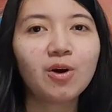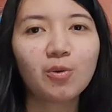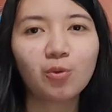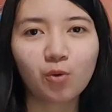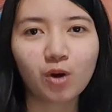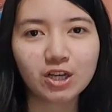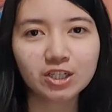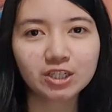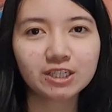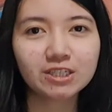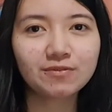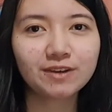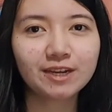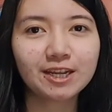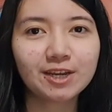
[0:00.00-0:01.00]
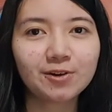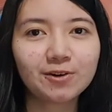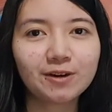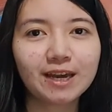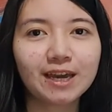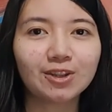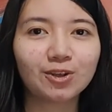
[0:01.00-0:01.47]
watch this video
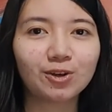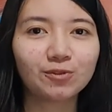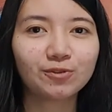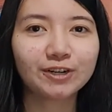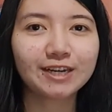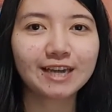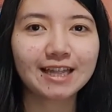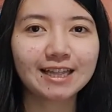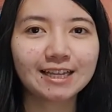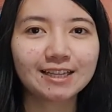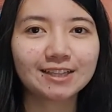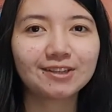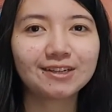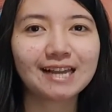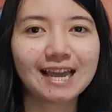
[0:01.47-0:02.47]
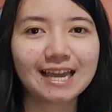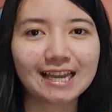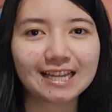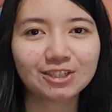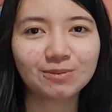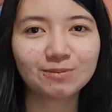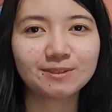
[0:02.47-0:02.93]
and don't forget to like and
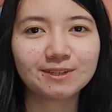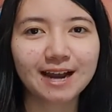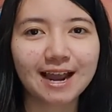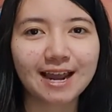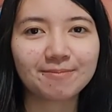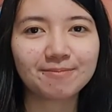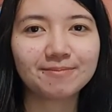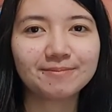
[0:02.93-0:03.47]
subscribe.